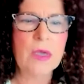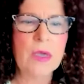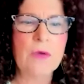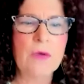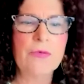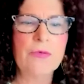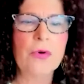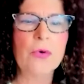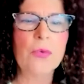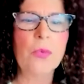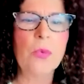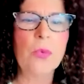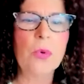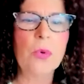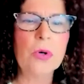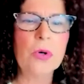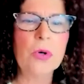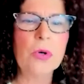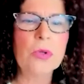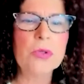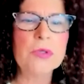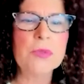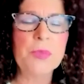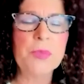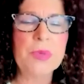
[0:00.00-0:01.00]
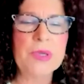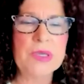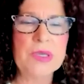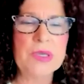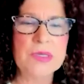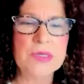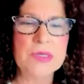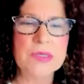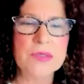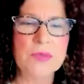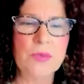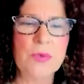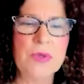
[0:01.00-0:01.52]
for world
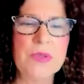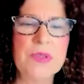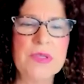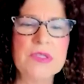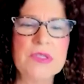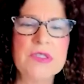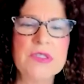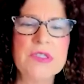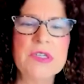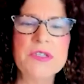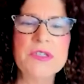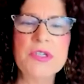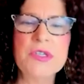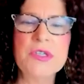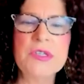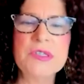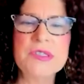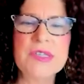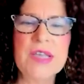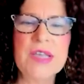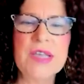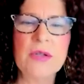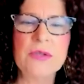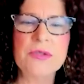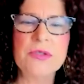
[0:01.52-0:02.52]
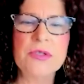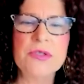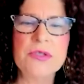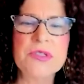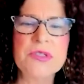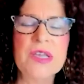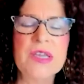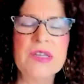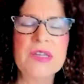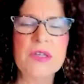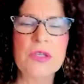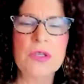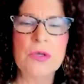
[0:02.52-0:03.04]
peace with Indigenous elders
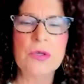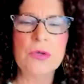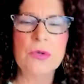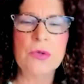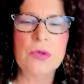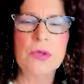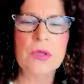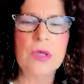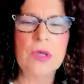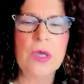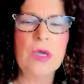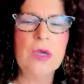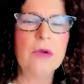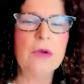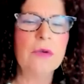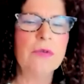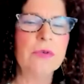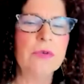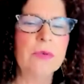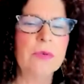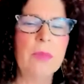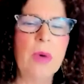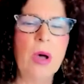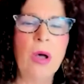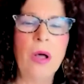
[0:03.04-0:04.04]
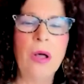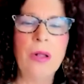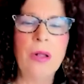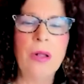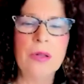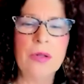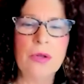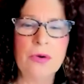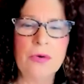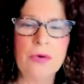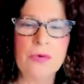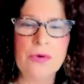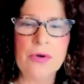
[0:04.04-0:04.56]
and youth from
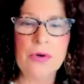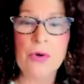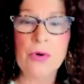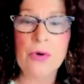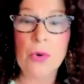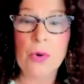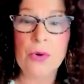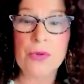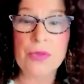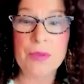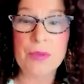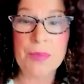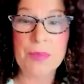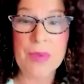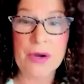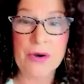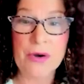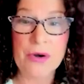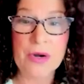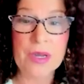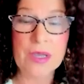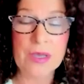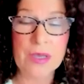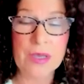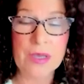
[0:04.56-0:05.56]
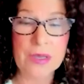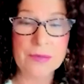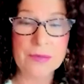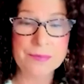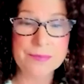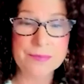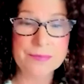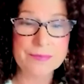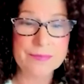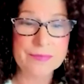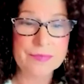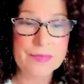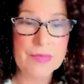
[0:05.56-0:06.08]
all over North America.
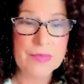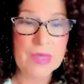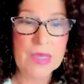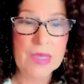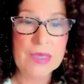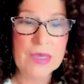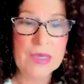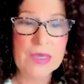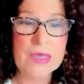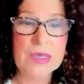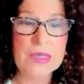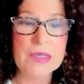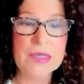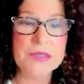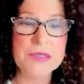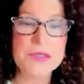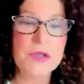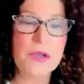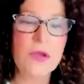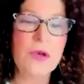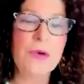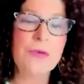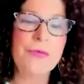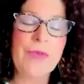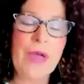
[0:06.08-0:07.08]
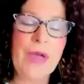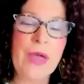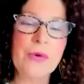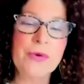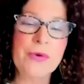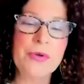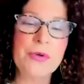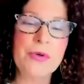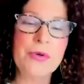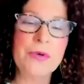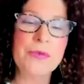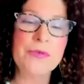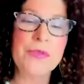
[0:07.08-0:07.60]
He is a co
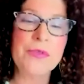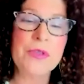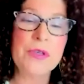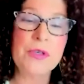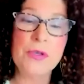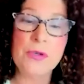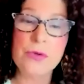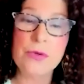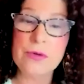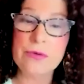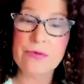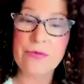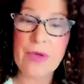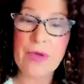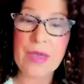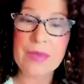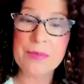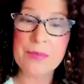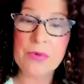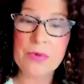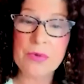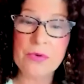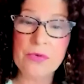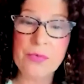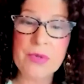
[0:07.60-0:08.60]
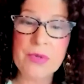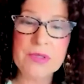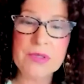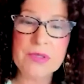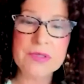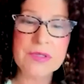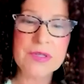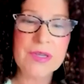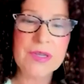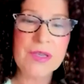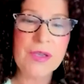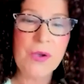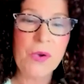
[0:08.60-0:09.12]
founder of the Unify
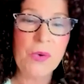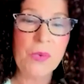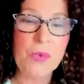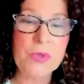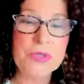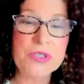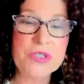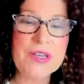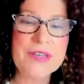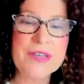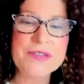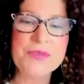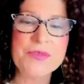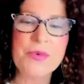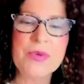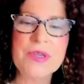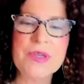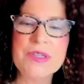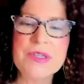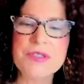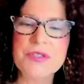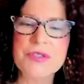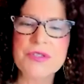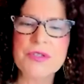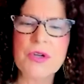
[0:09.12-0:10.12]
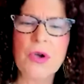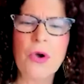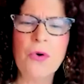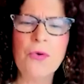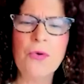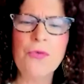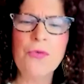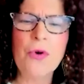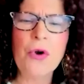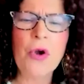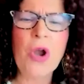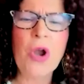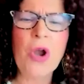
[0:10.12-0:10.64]
Movement, which has reached
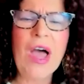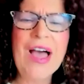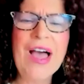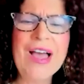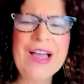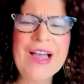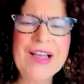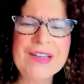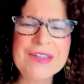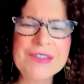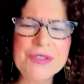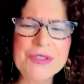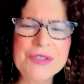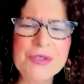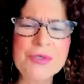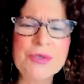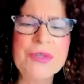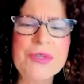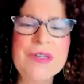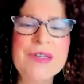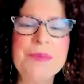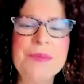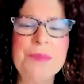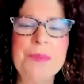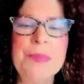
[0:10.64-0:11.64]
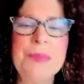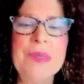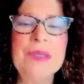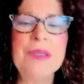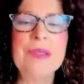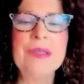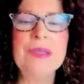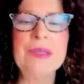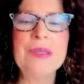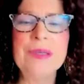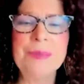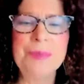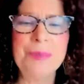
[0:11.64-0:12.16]
over 100
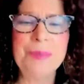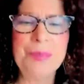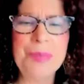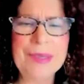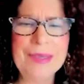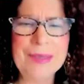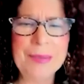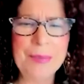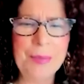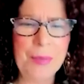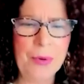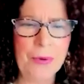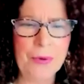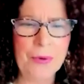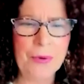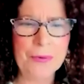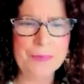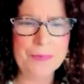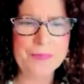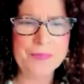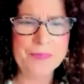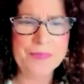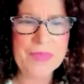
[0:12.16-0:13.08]
million people.